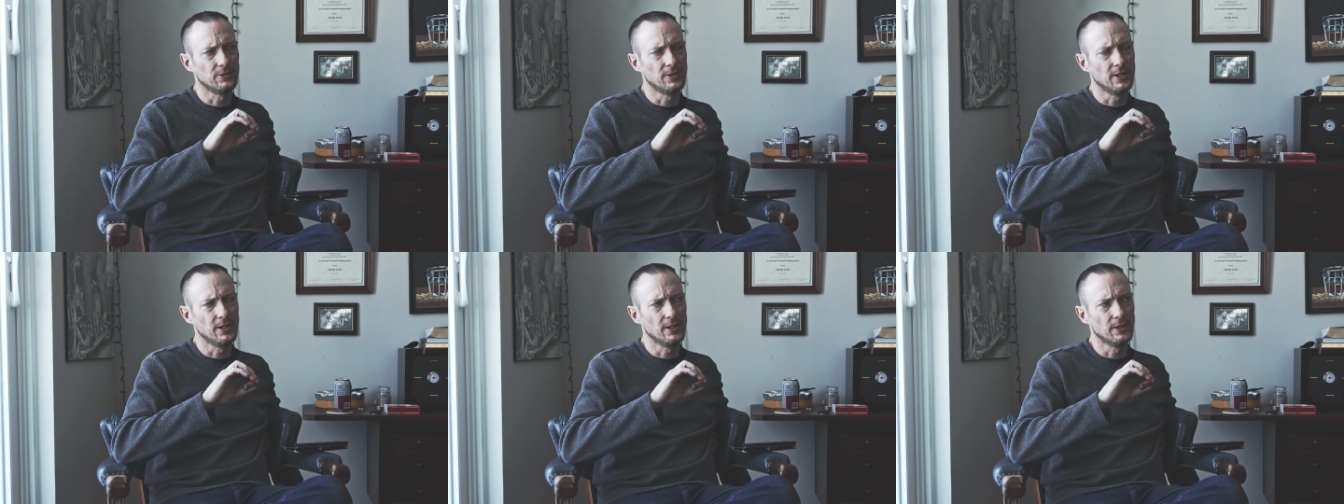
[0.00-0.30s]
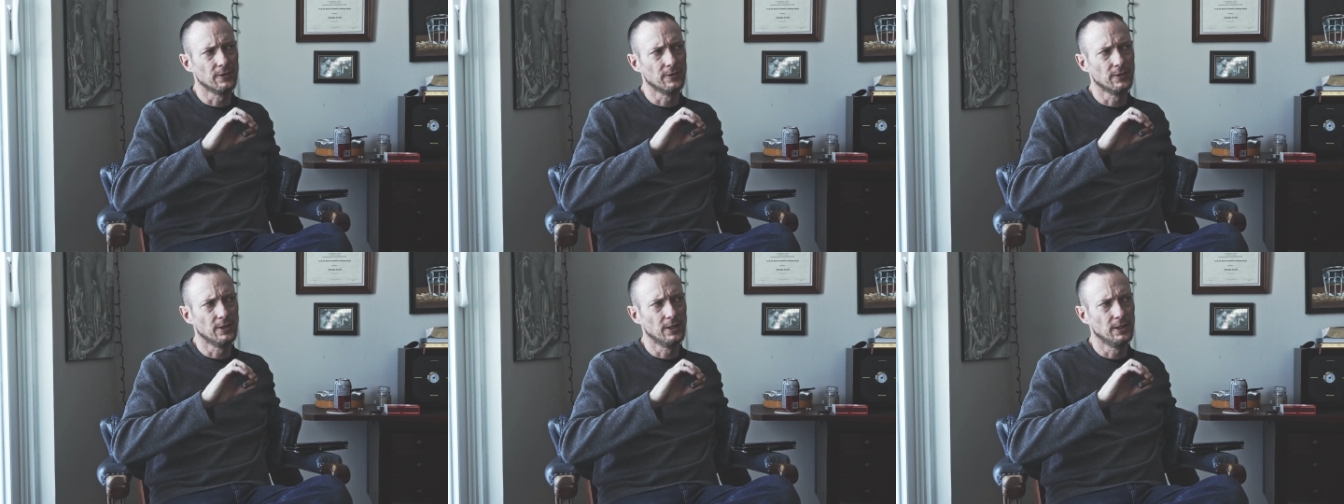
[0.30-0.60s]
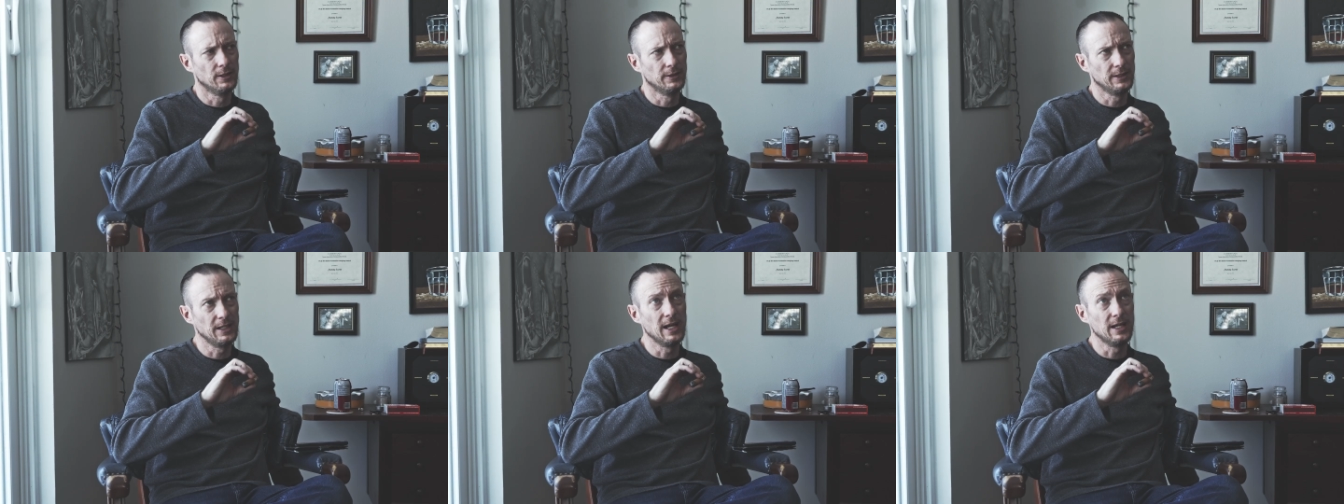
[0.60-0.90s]
there,
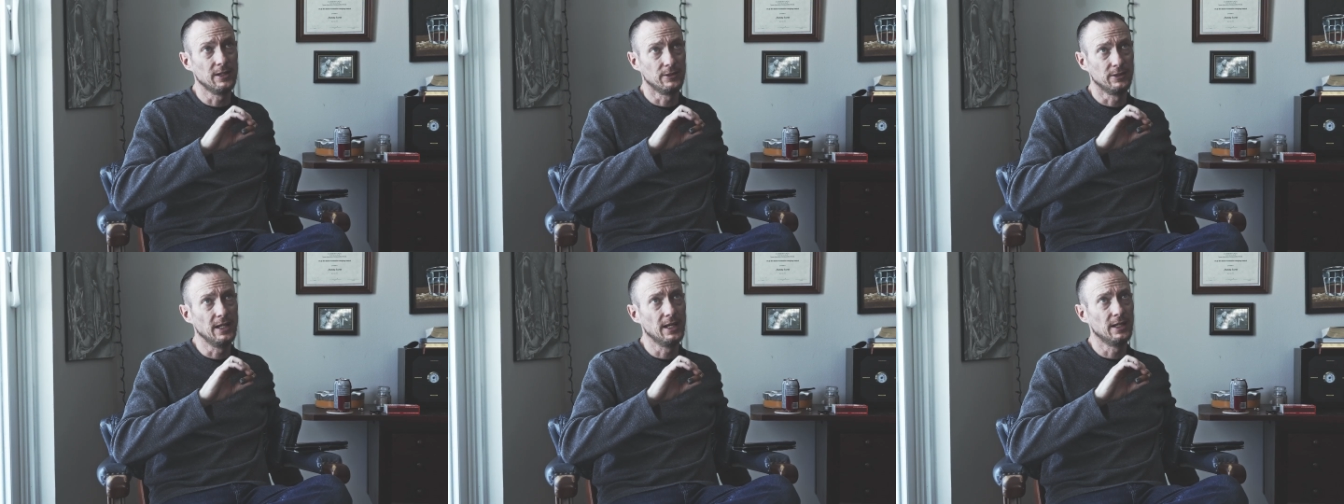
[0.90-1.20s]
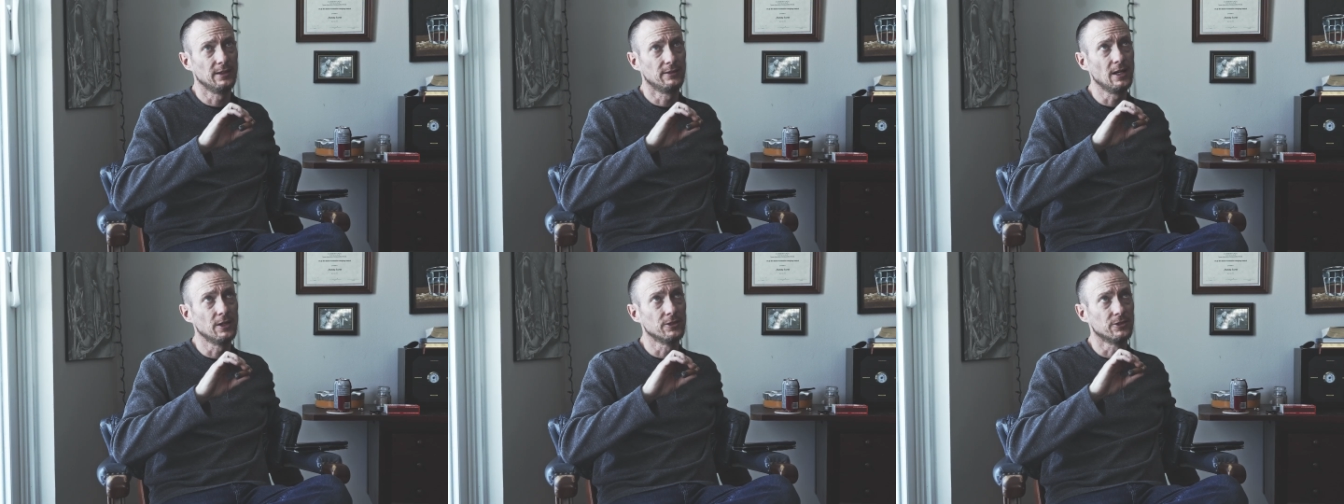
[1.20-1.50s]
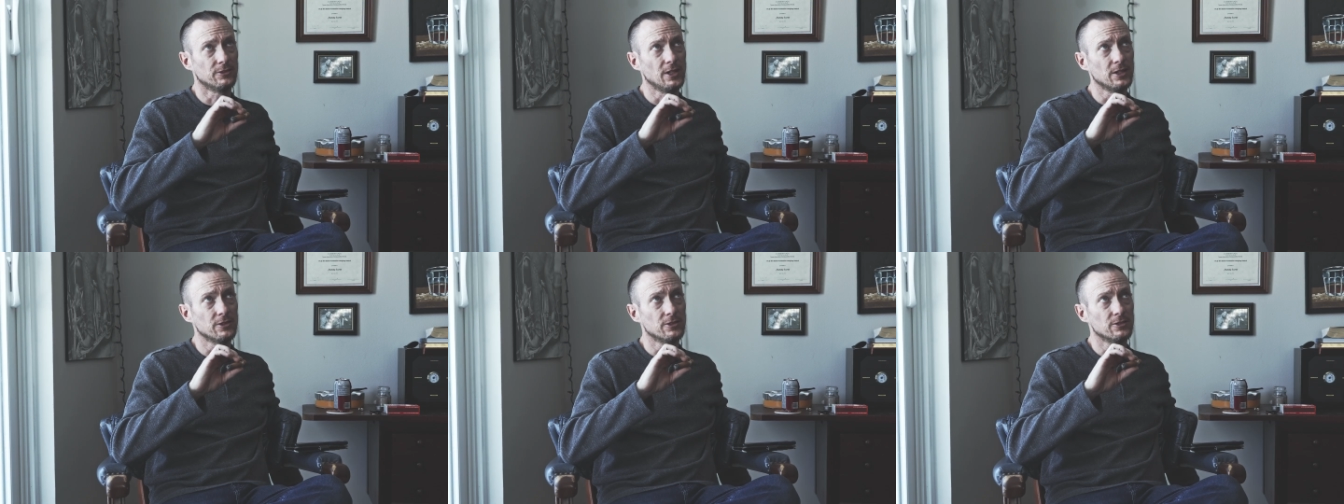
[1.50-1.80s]

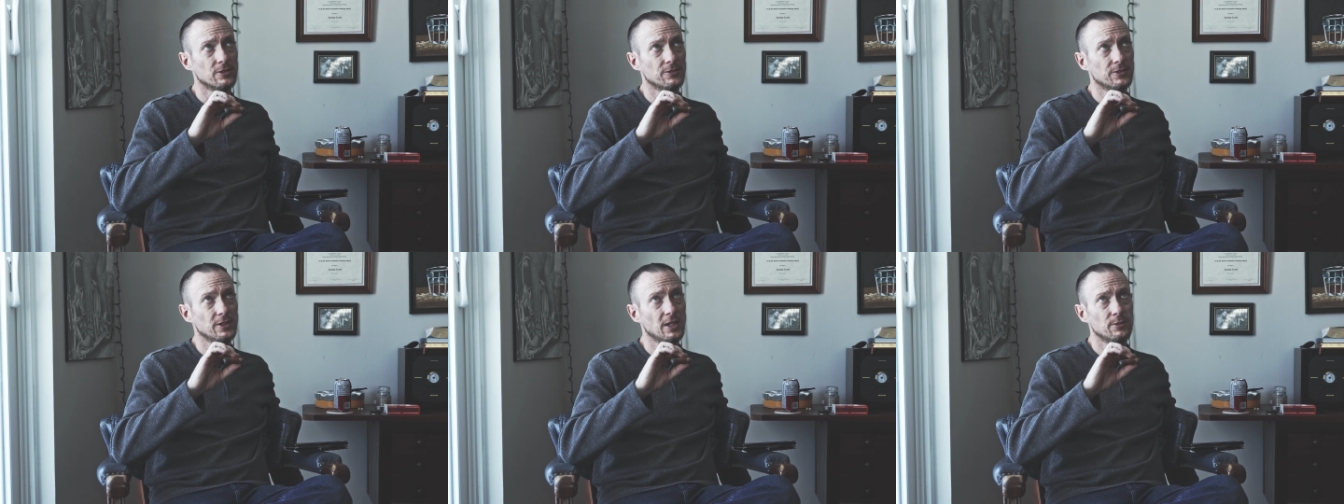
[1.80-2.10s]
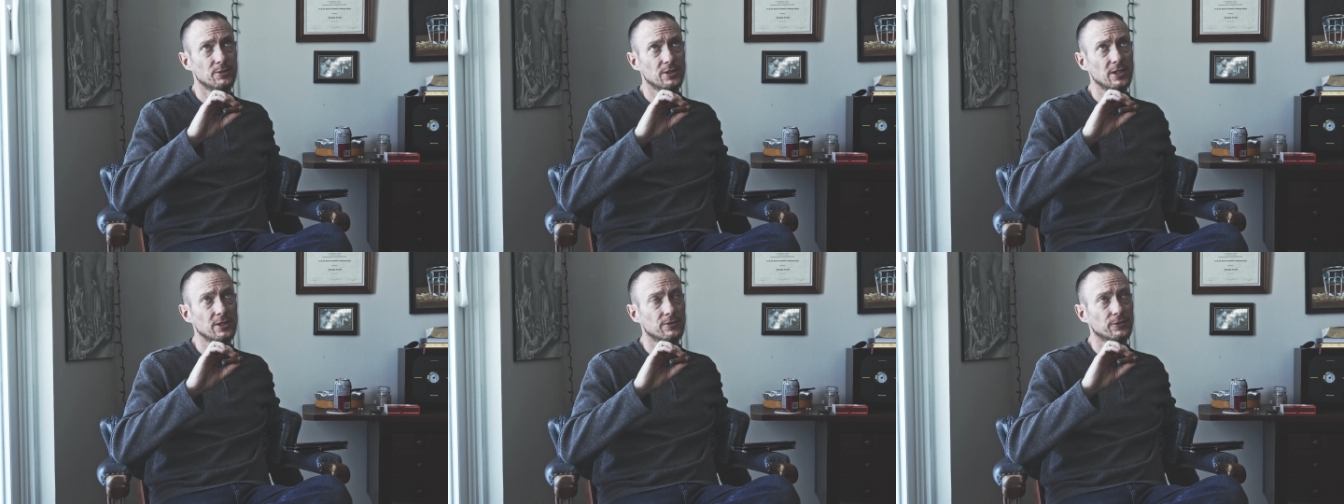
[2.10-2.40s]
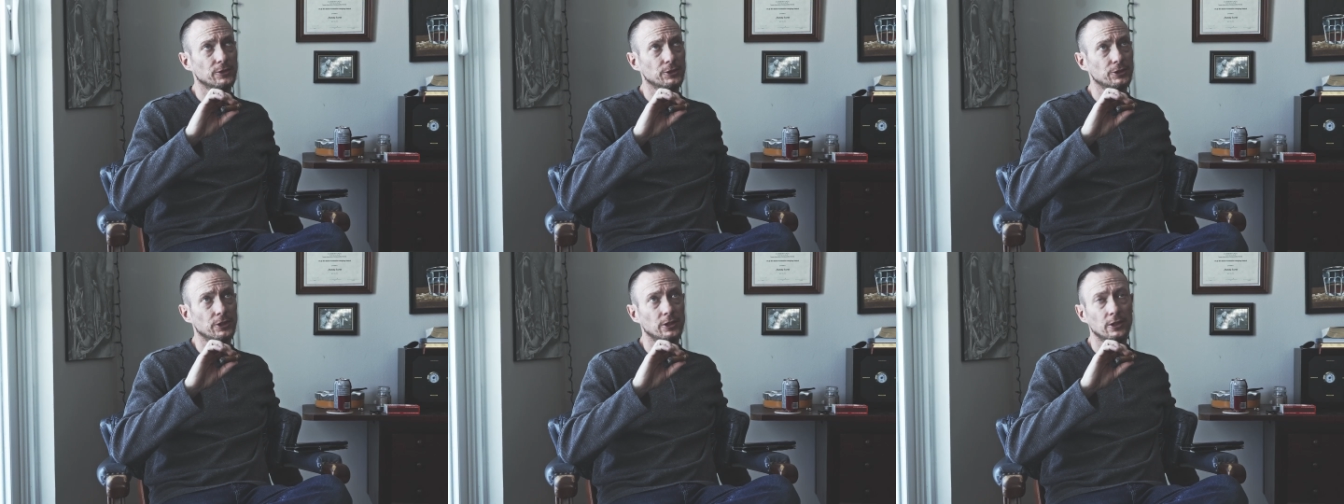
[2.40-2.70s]
dozens of times, that's
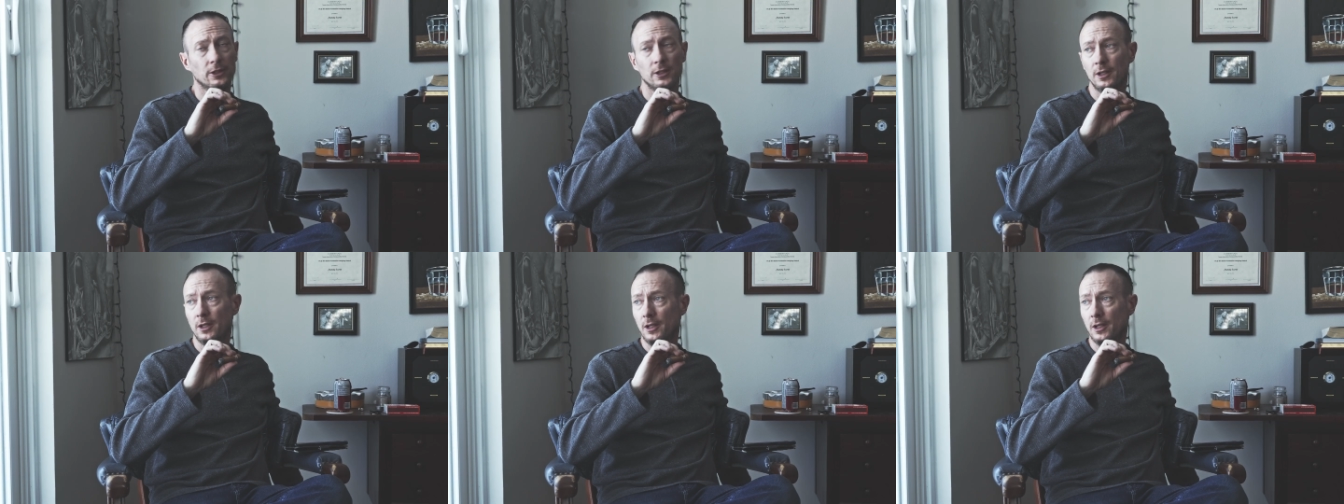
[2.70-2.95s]
for sure.